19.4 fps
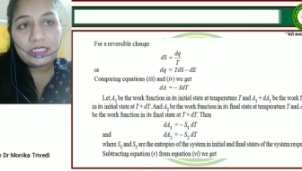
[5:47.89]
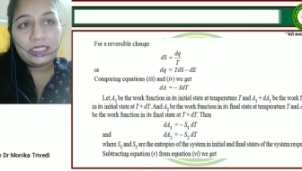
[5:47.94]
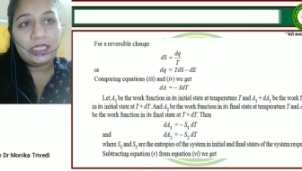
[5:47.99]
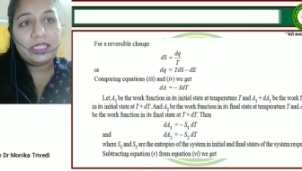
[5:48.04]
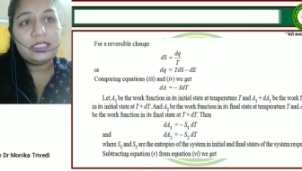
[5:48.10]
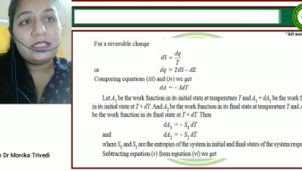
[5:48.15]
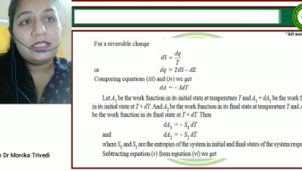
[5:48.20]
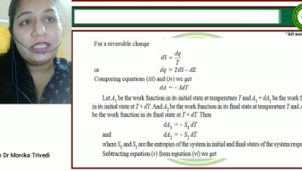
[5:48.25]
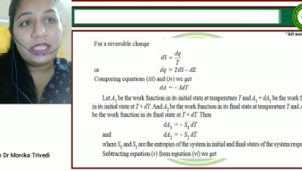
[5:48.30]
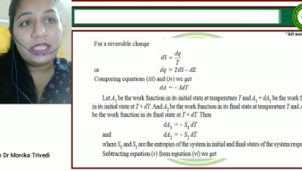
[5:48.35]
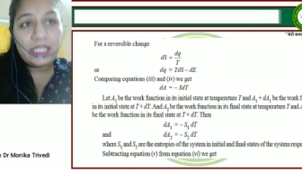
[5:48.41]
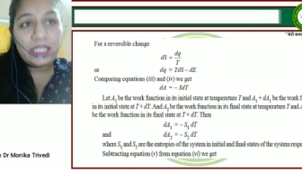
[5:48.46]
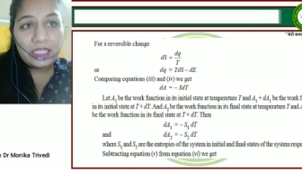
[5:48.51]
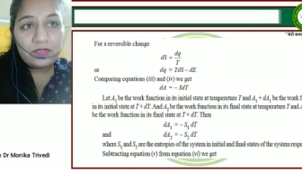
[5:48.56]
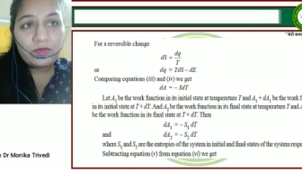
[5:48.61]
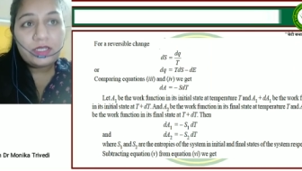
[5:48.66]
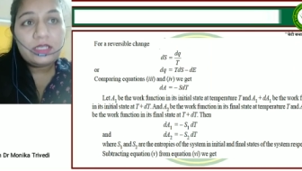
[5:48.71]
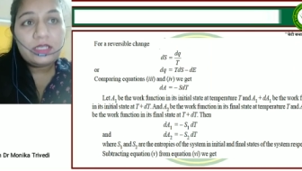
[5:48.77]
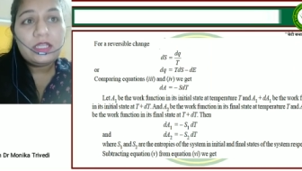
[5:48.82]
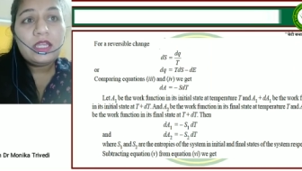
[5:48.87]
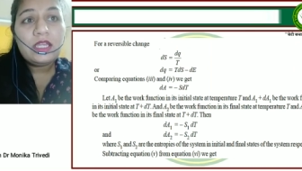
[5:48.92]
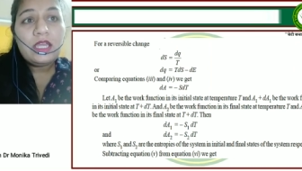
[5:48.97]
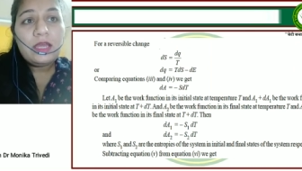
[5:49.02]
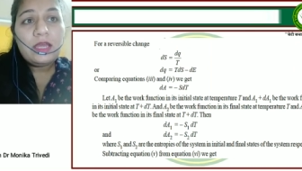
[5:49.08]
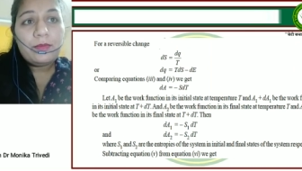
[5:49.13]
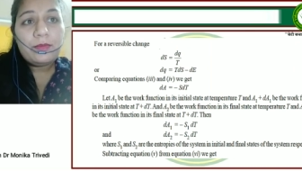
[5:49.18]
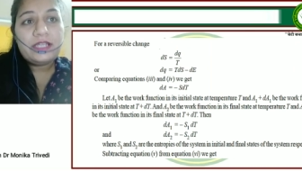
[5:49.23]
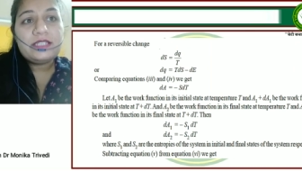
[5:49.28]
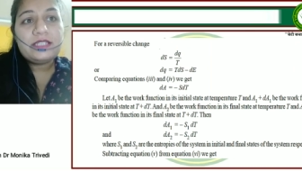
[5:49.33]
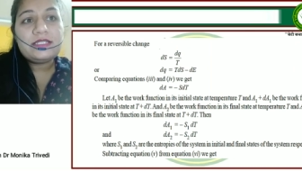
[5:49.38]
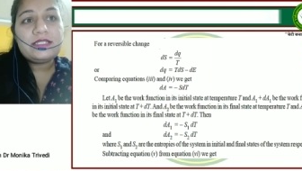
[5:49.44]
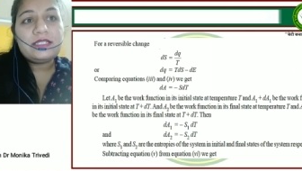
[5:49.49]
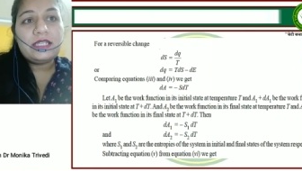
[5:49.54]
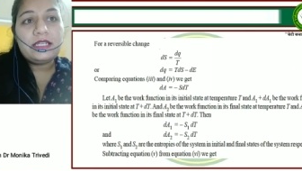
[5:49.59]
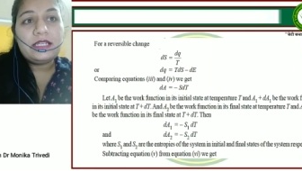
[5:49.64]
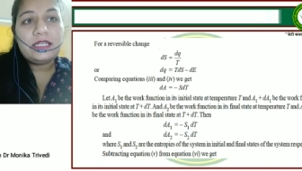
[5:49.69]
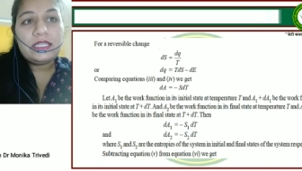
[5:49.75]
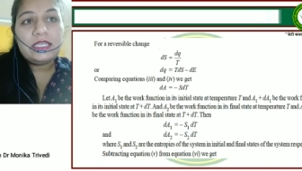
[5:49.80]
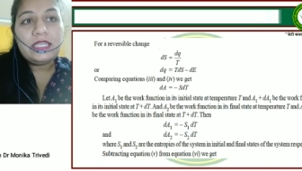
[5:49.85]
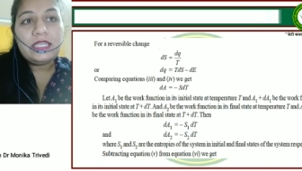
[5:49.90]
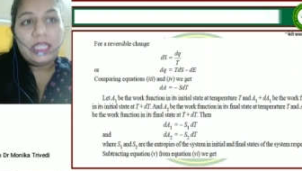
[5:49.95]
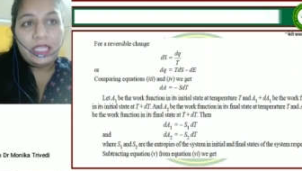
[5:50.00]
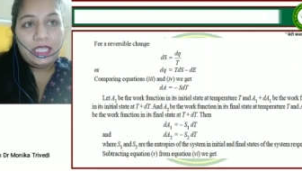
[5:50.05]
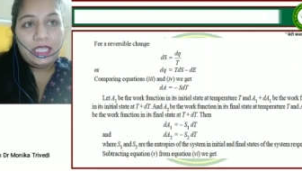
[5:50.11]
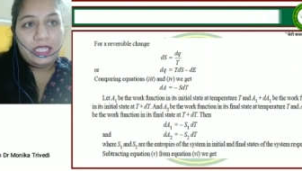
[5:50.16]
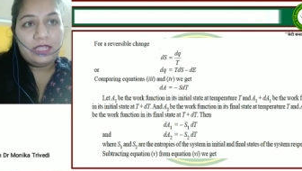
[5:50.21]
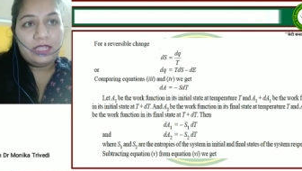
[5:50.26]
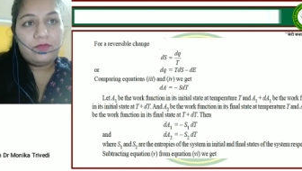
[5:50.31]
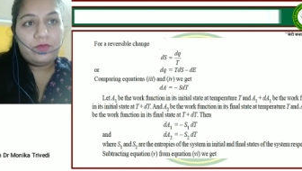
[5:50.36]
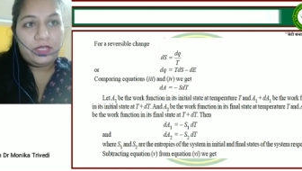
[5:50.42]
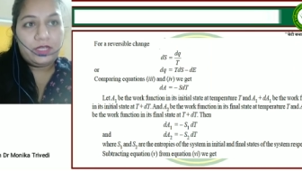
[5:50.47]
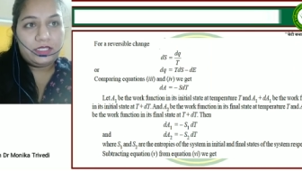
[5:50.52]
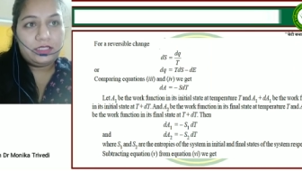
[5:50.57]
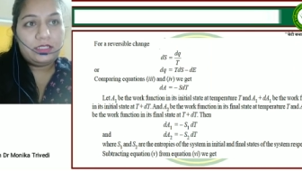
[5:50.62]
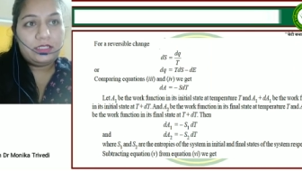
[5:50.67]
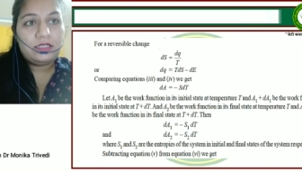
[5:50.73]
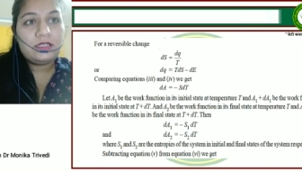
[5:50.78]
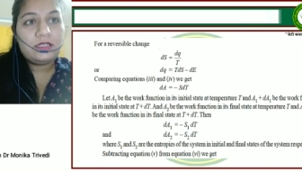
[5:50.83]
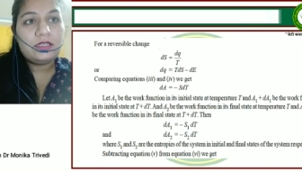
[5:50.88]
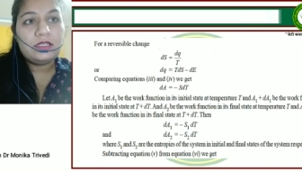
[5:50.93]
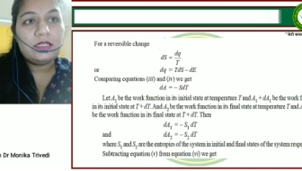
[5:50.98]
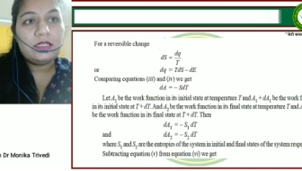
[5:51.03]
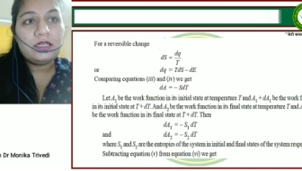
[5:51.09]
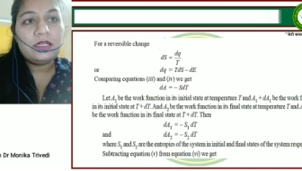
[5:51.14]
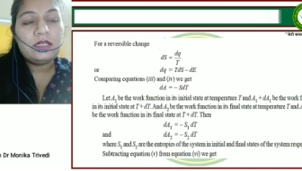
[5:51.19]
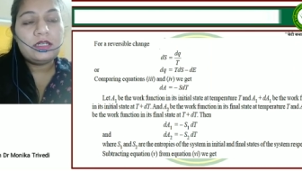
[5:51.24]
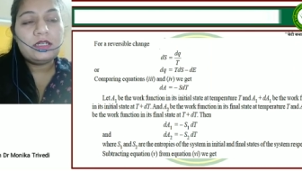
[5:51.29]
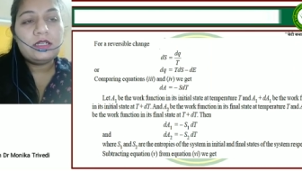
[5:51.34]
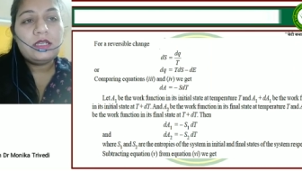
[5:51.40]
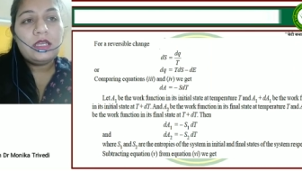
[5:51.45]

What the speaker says: and the A1 plus dA1 the